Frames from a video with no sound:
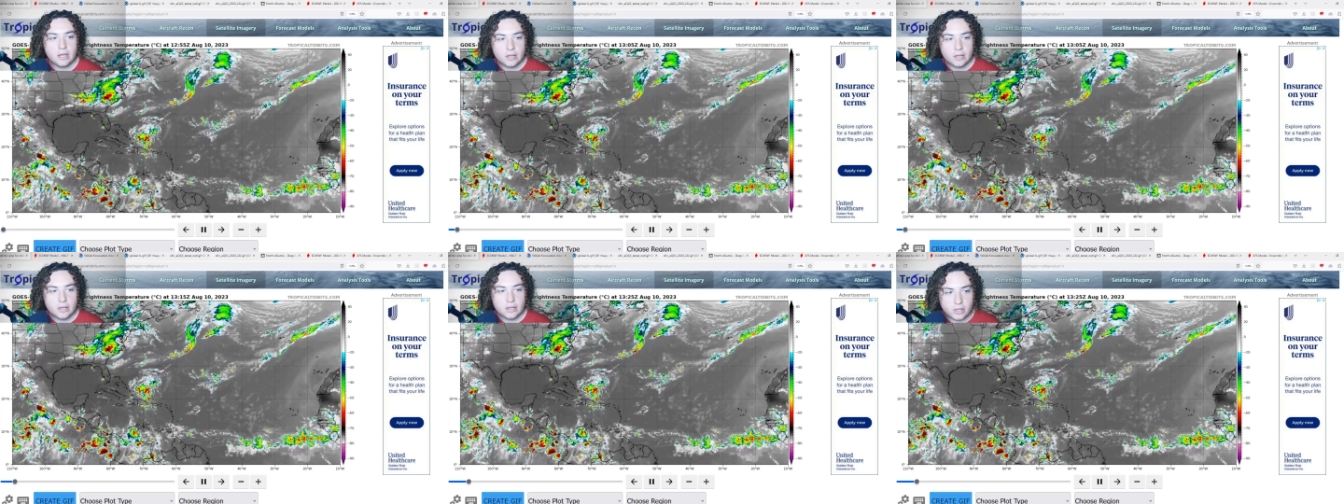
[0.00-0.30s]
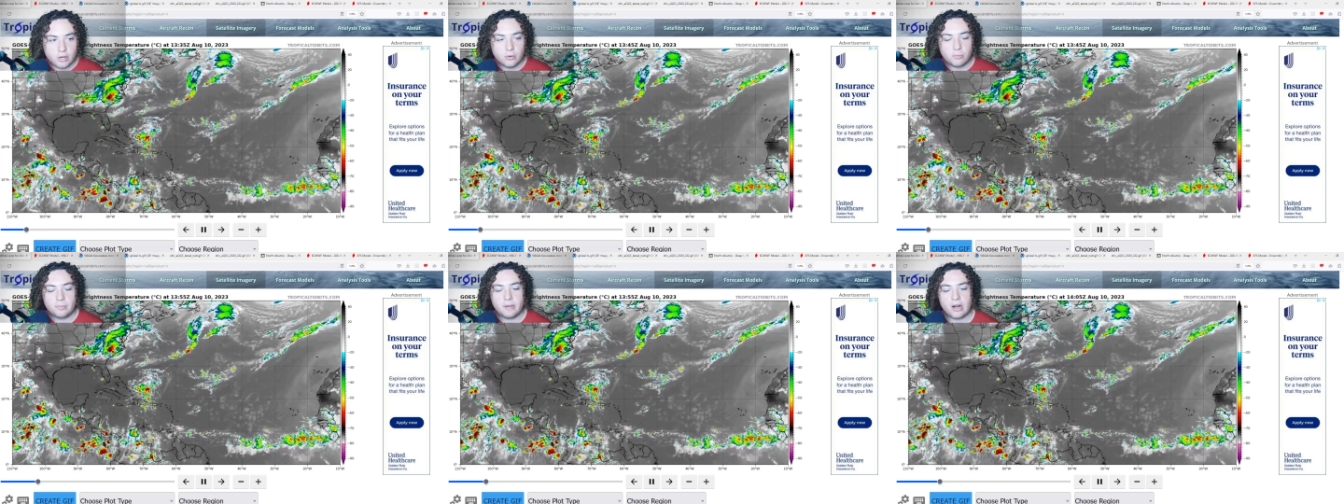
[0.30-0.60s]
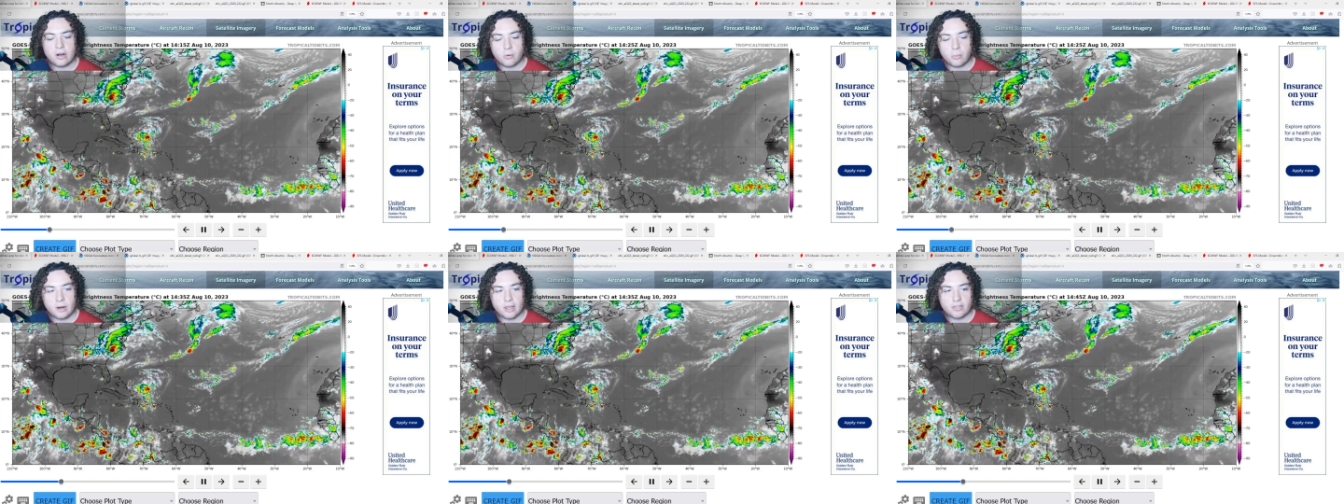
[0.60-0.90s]
so
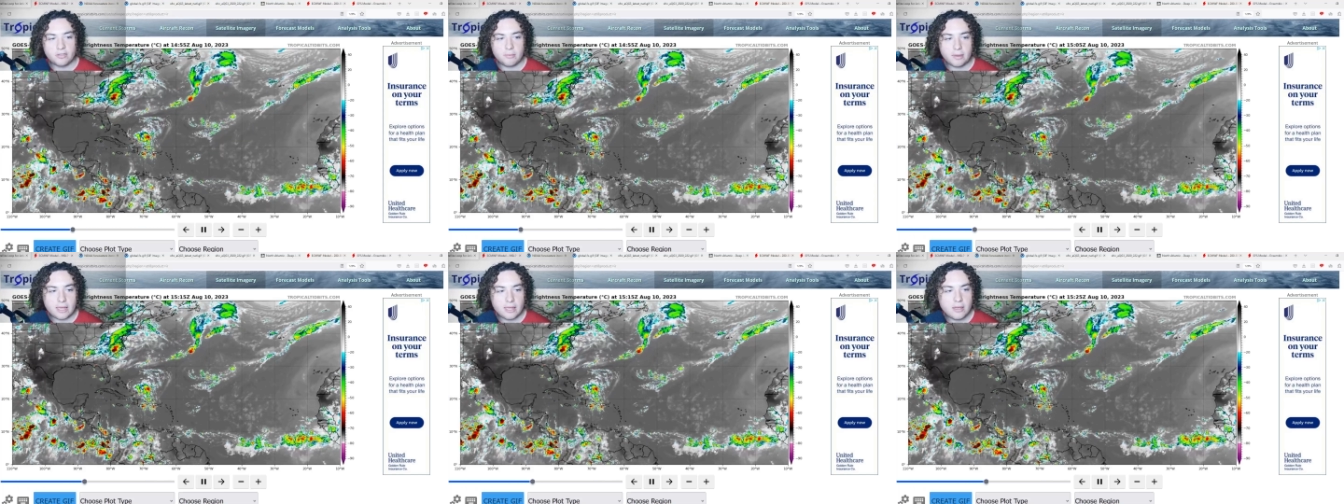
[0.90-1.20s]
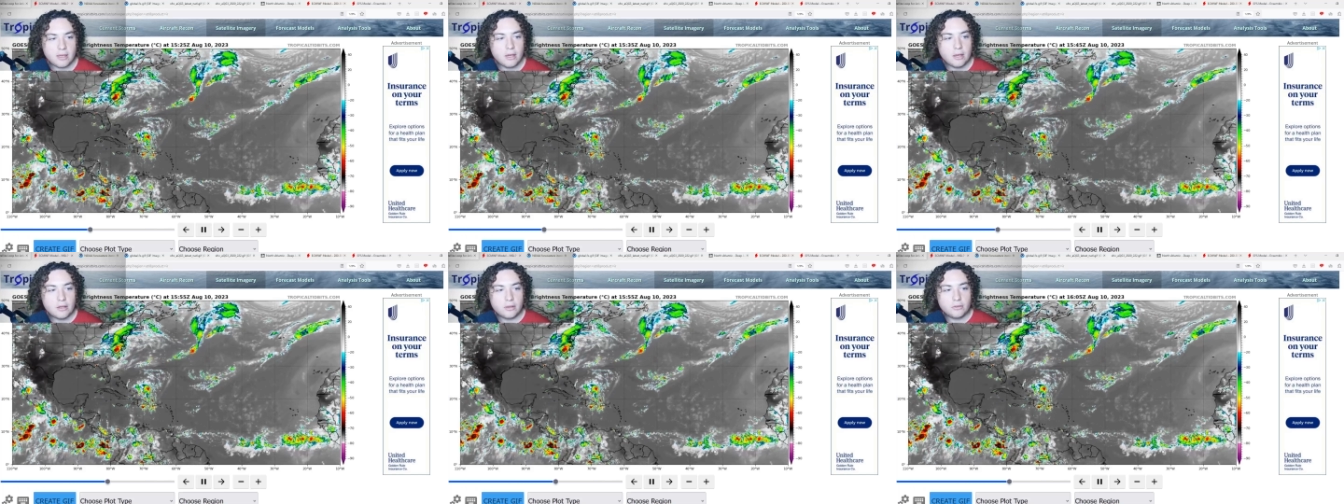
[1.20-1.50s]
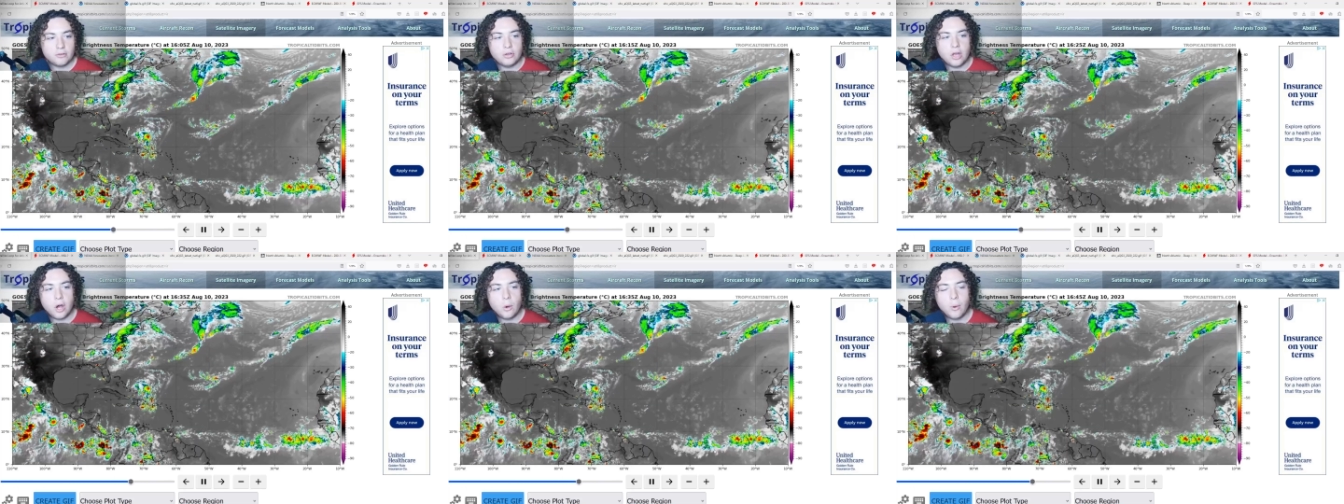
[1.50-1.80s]
bear with me.
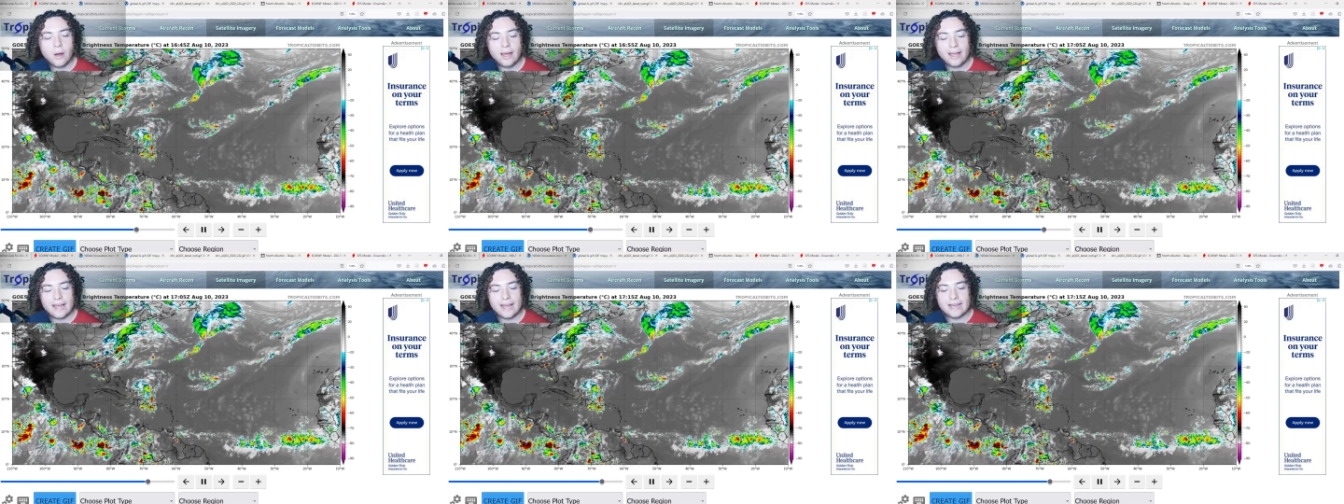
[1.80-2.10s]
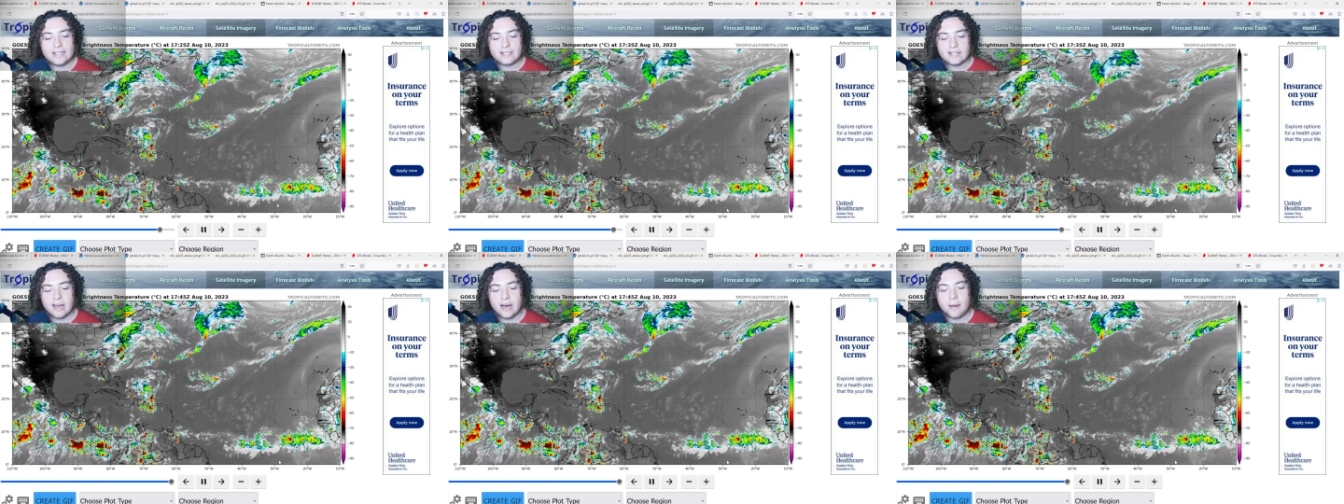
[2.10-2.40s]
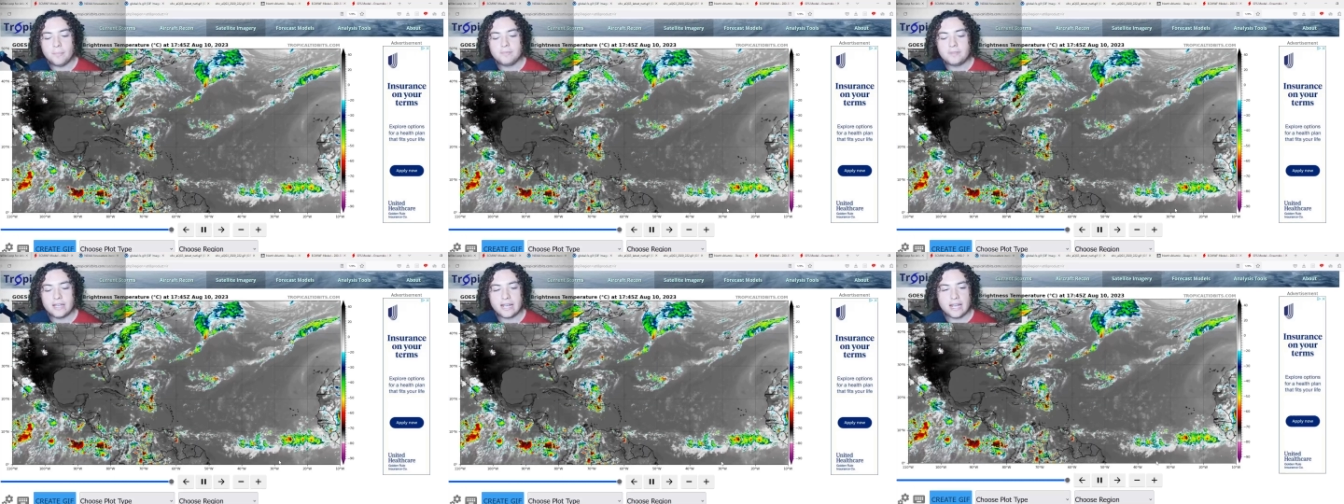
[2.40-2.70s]
NOAA has
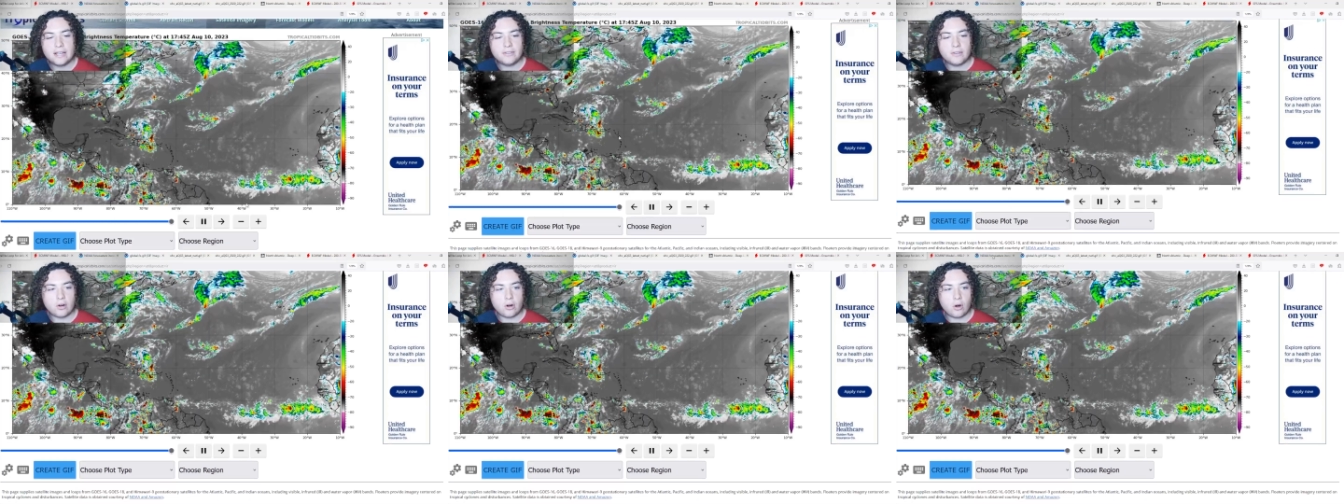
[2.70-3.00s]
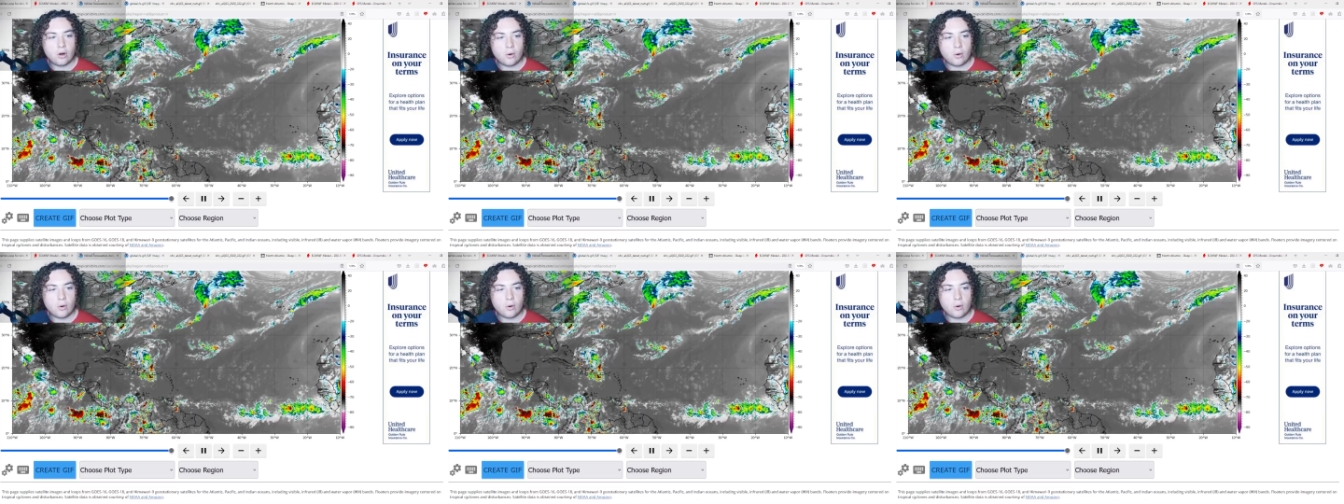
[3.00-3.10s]
updated their